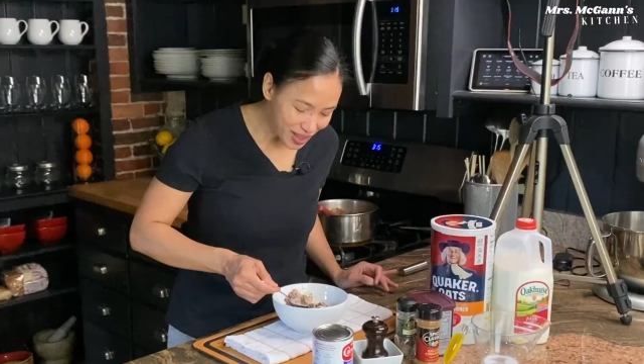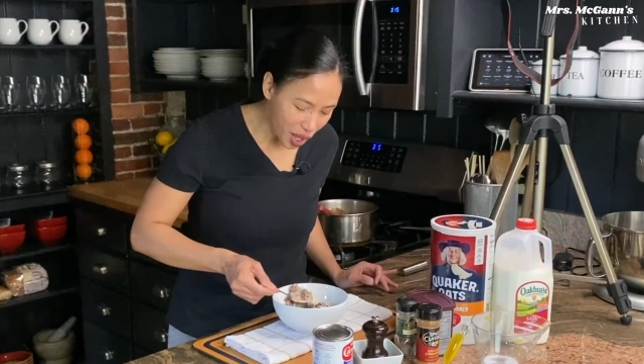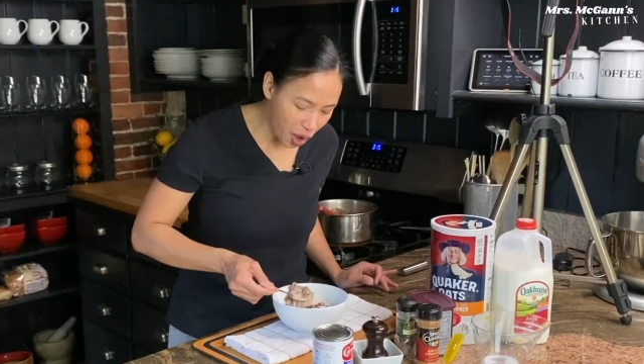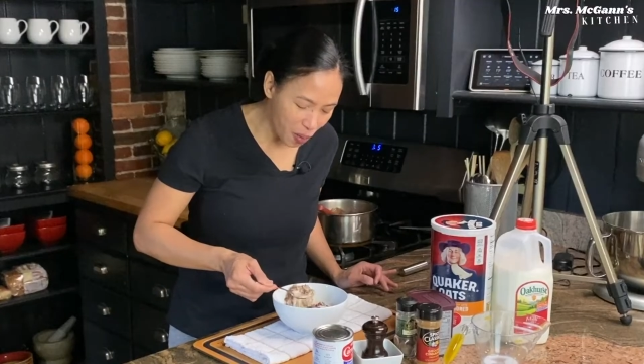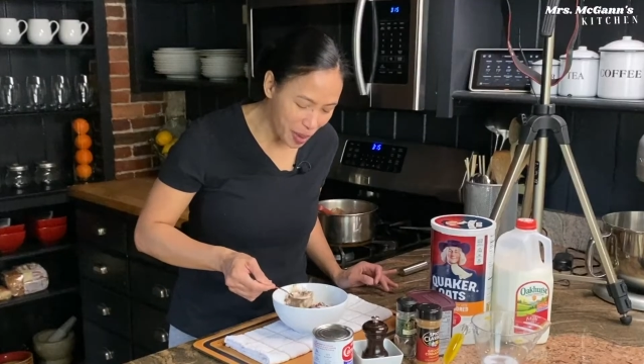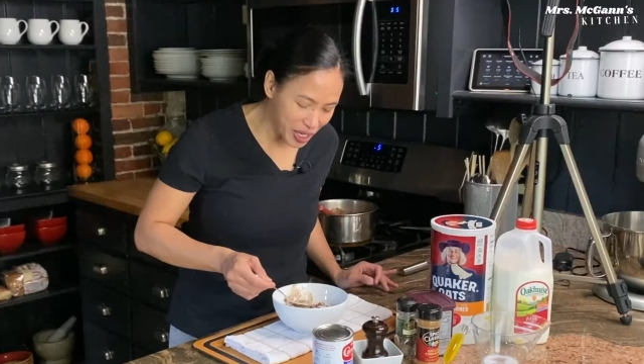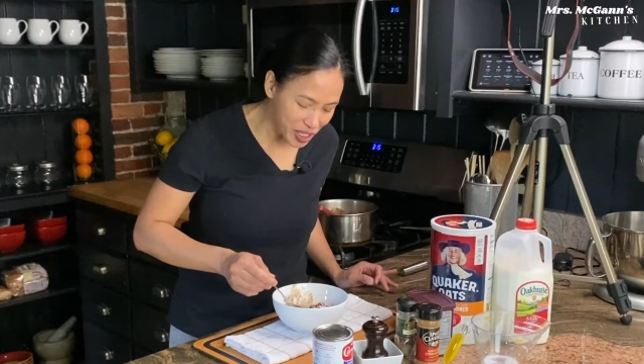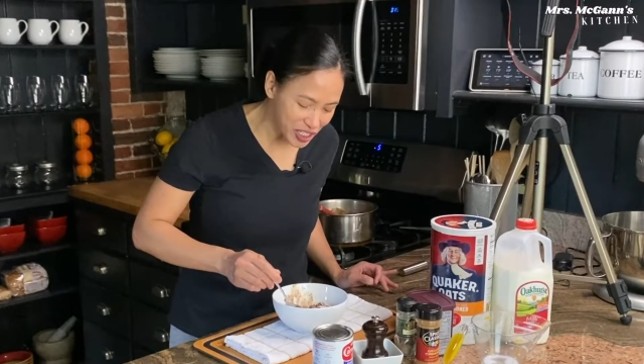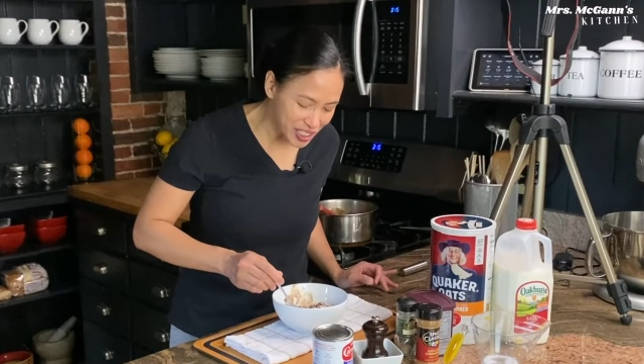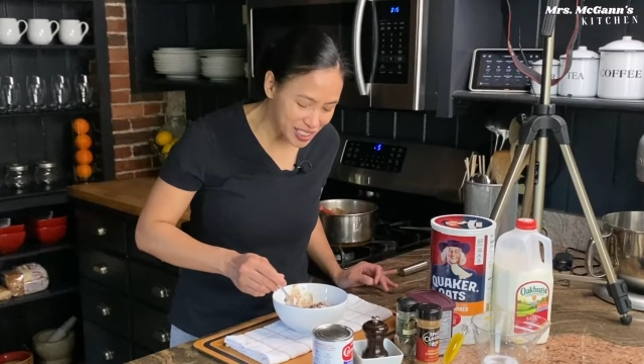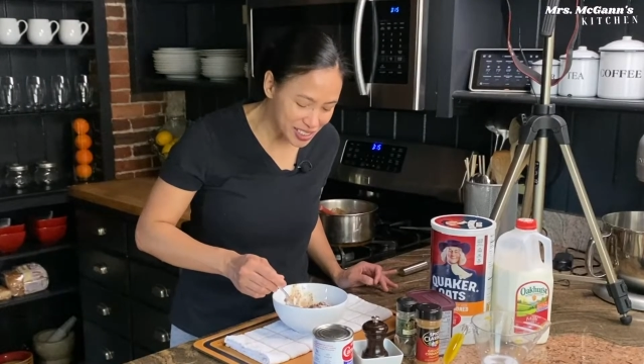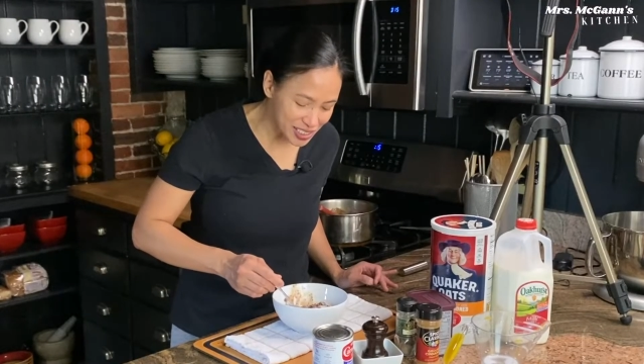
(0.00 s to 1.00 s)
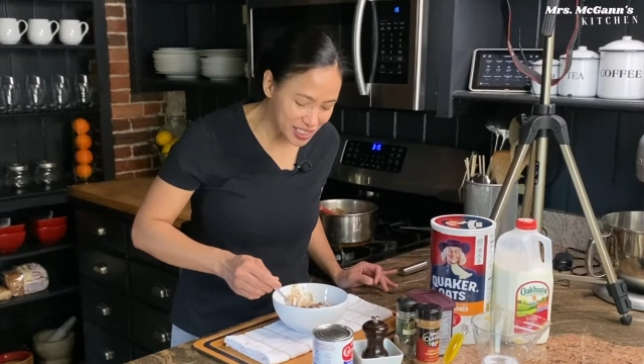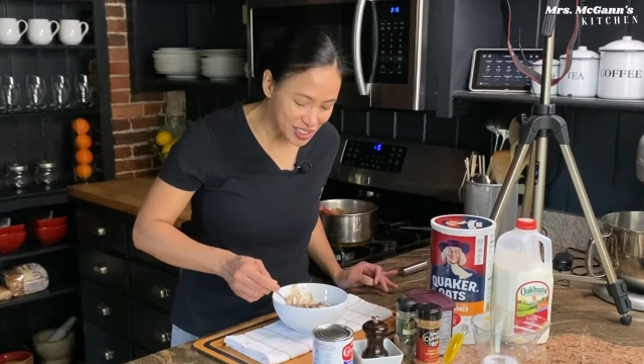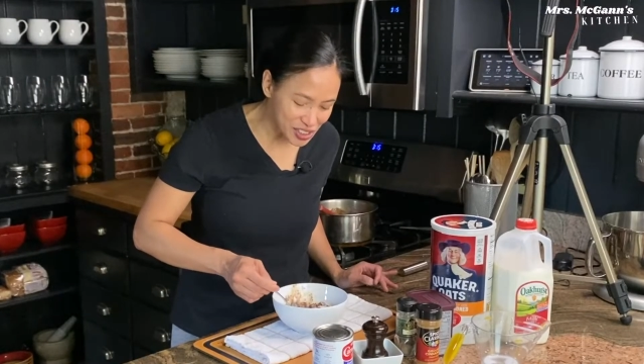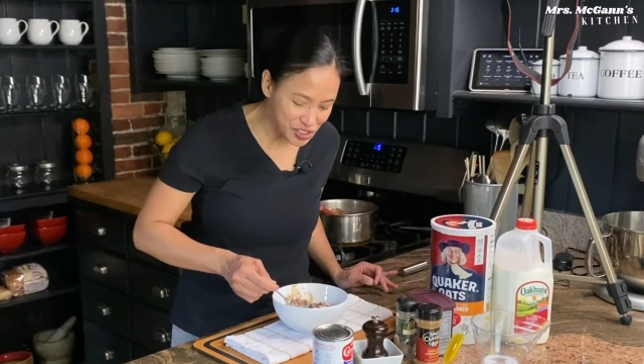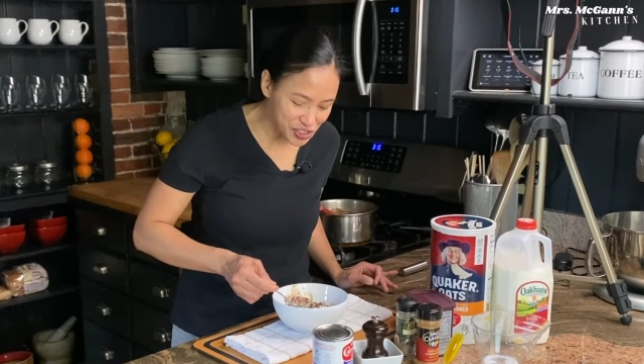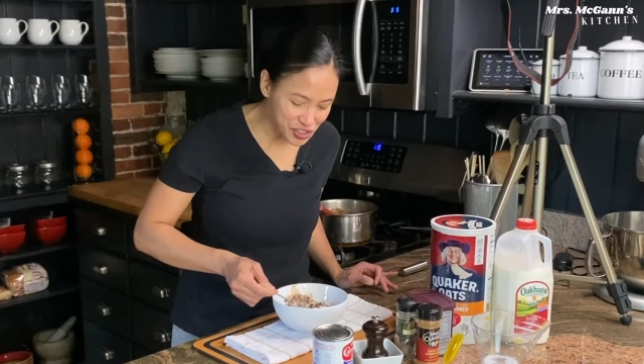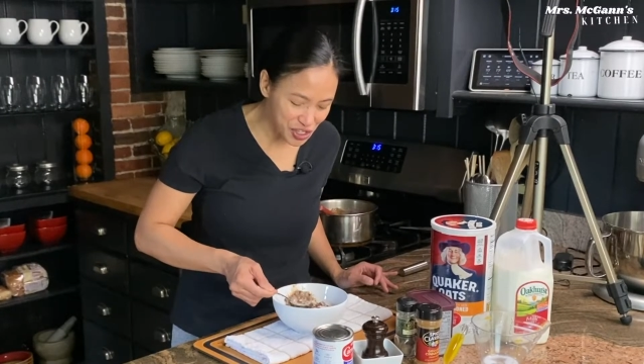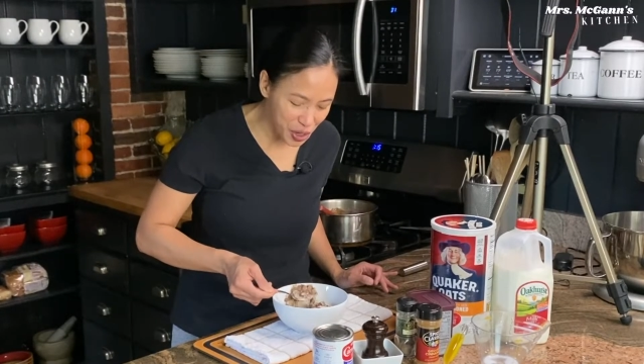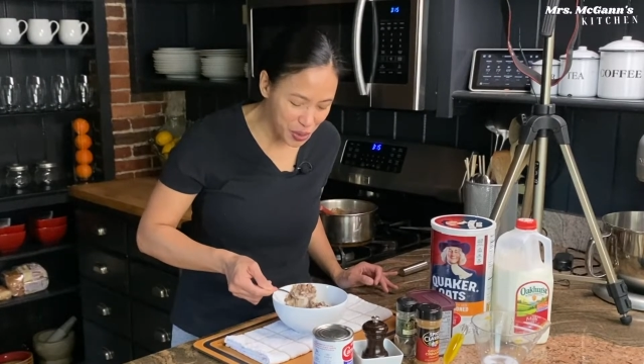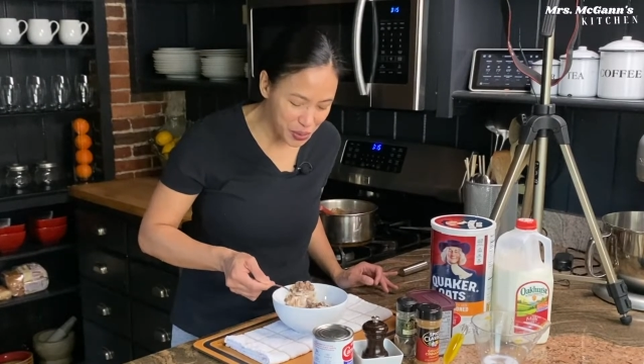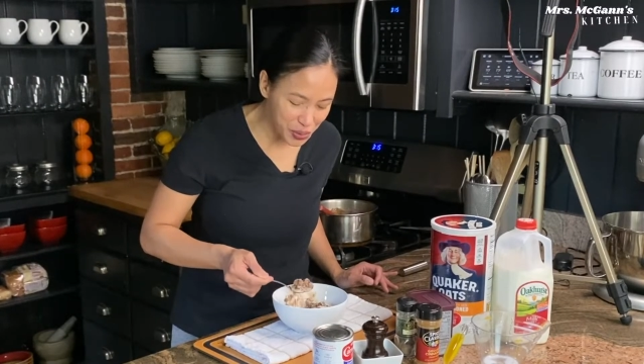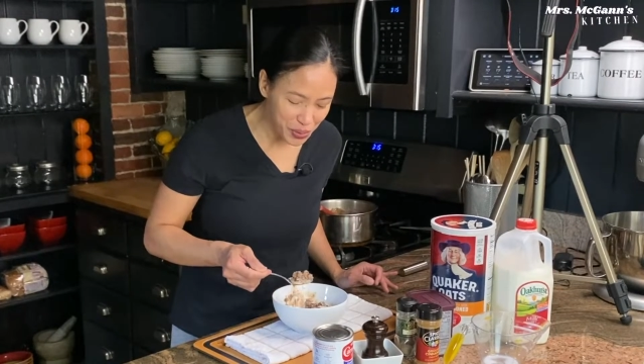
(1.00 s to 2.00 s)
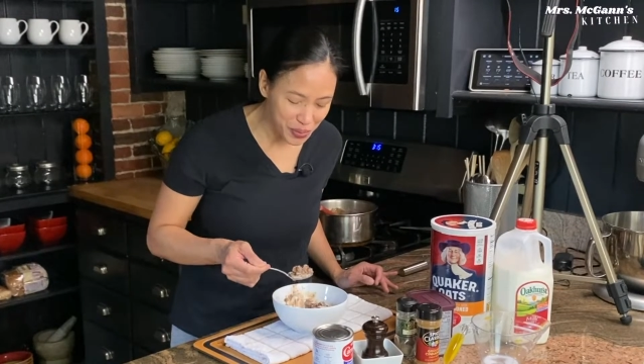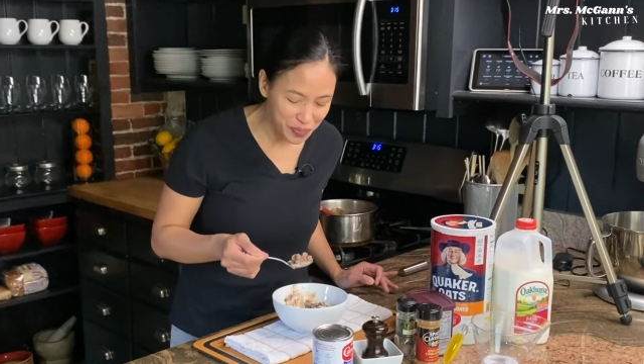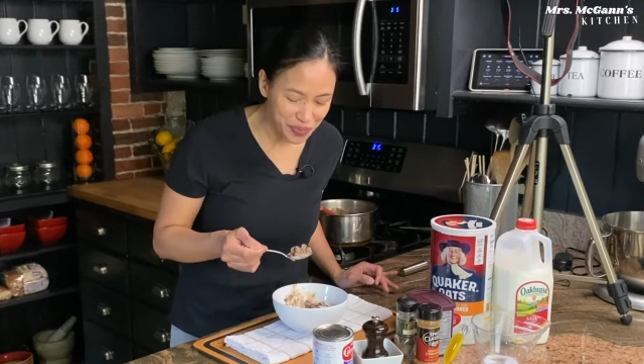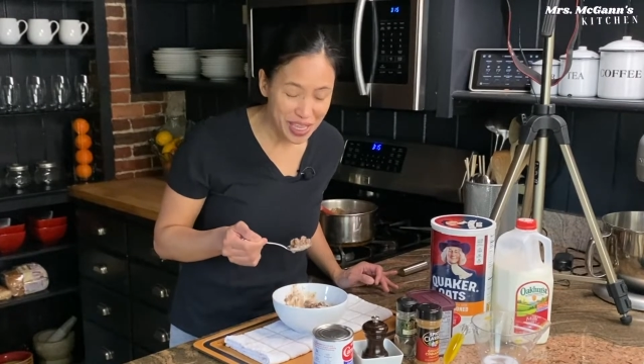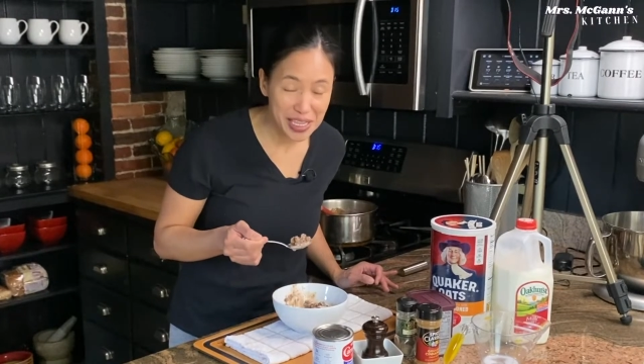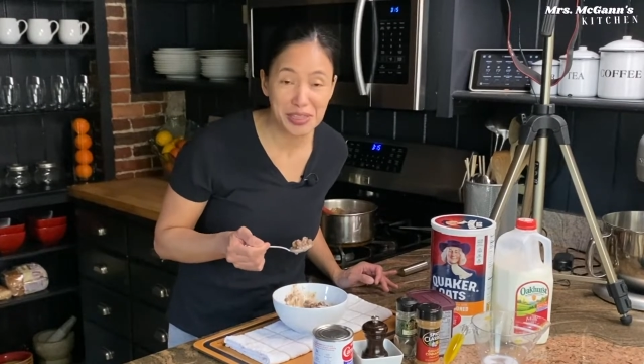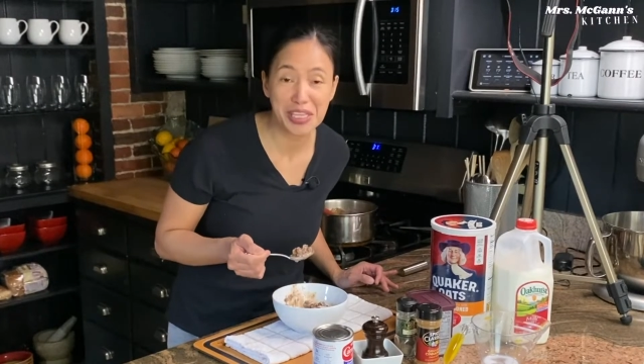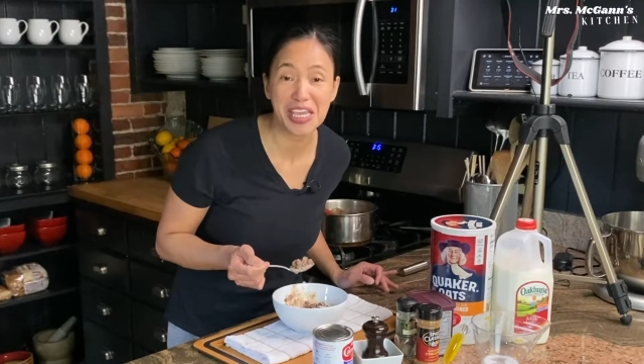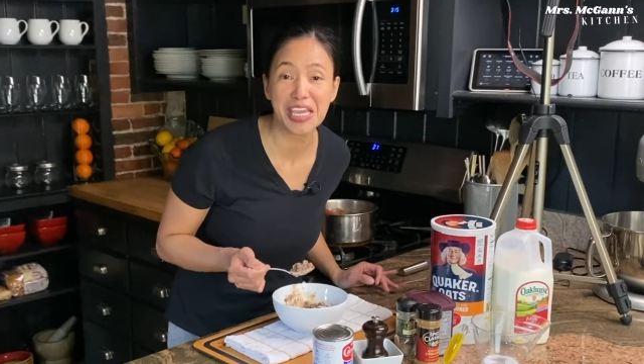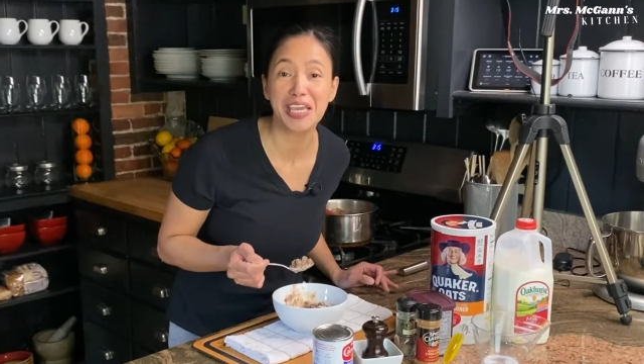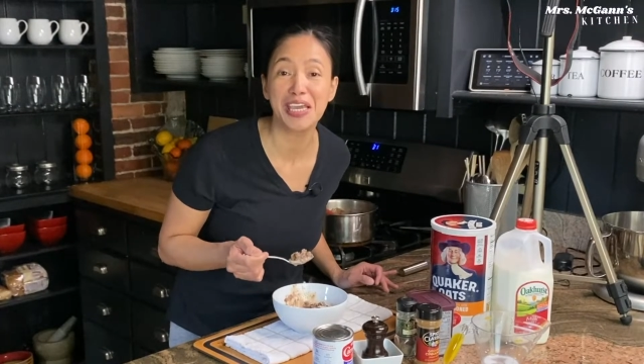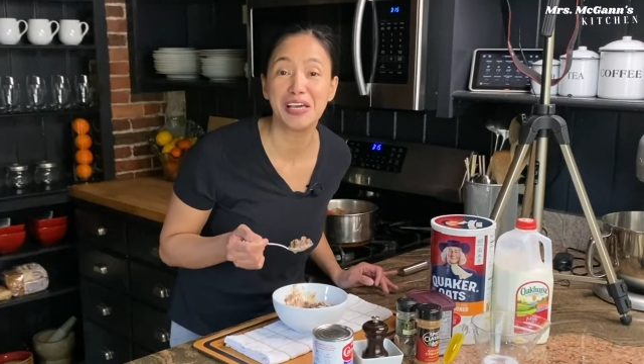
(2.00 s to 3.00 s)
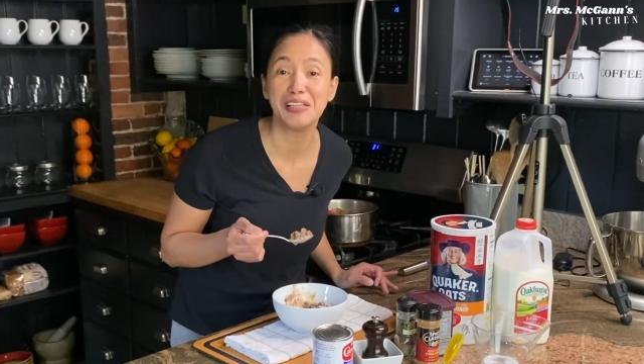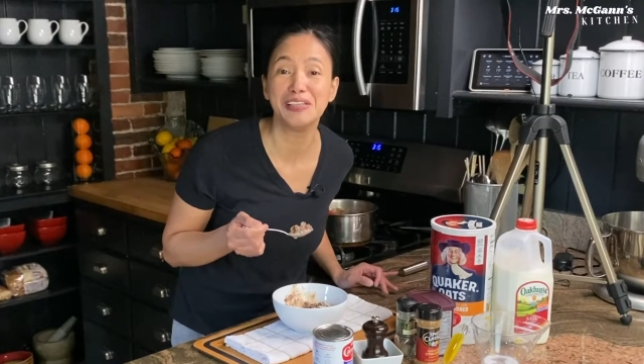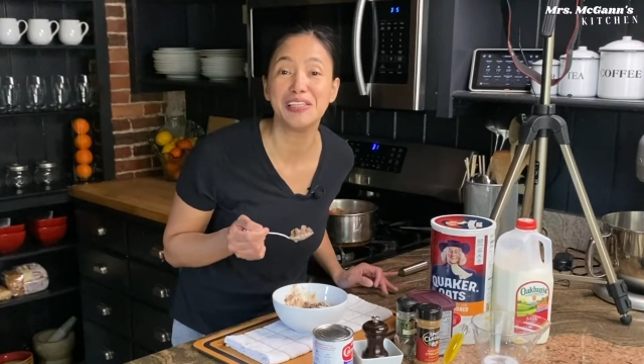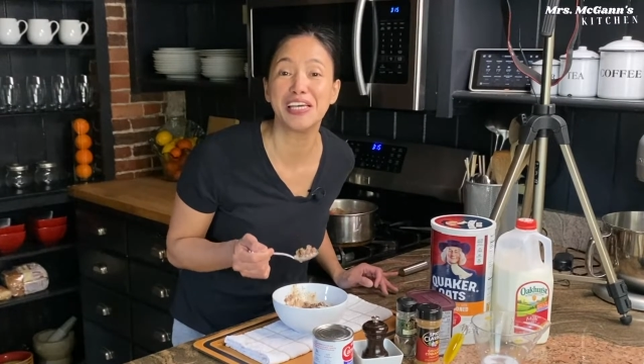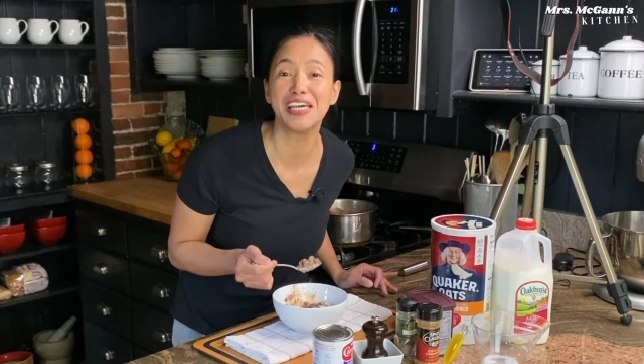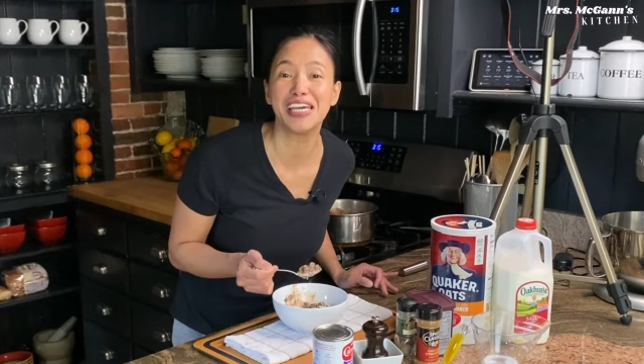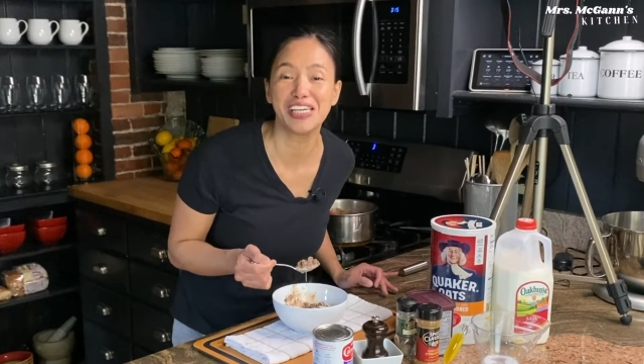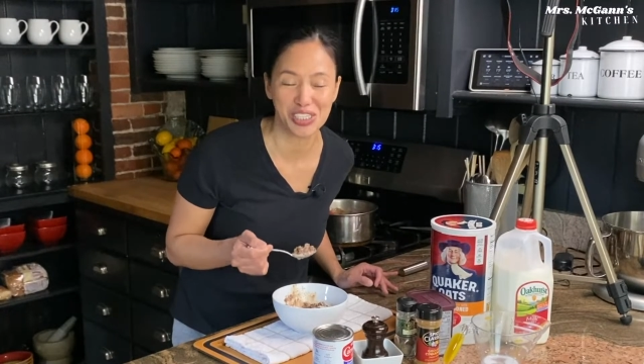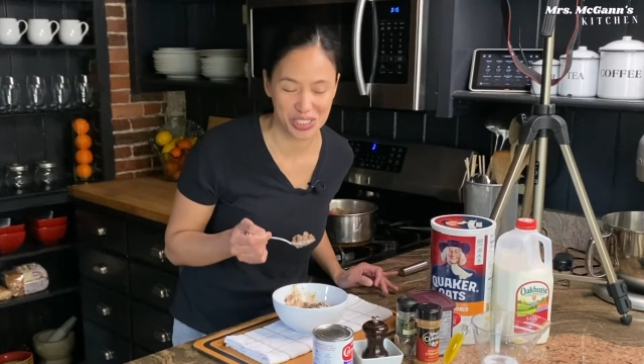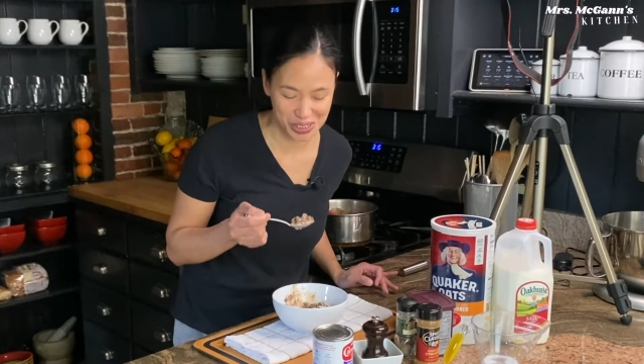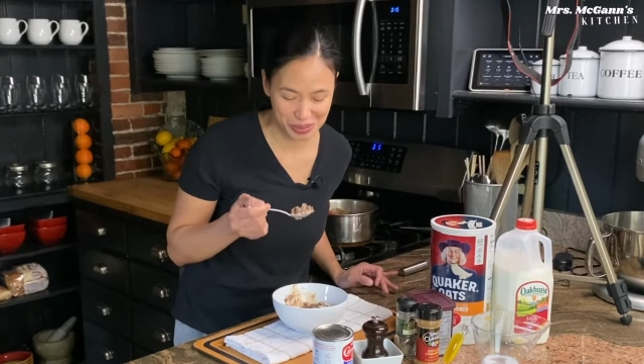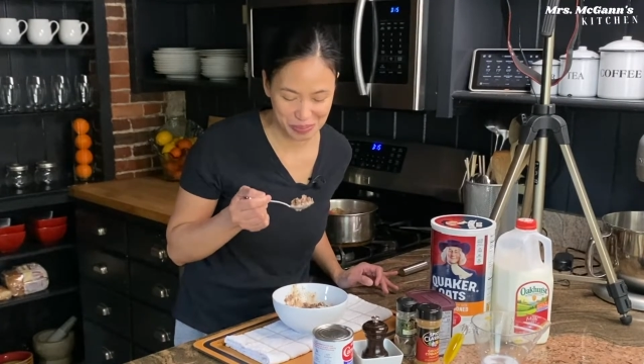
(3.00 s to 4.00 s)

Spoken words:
Oh my goodness, this is so delish.